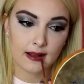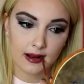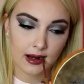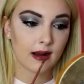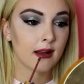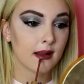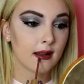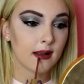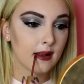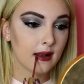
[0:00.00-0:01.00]
And the
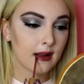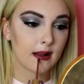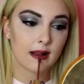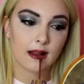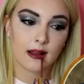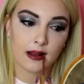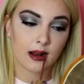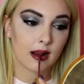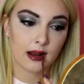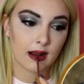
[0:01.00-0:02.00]
shade I use is
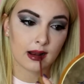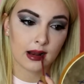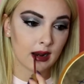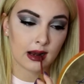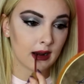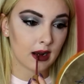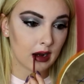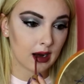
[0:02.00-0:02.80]
the Too Faced Melted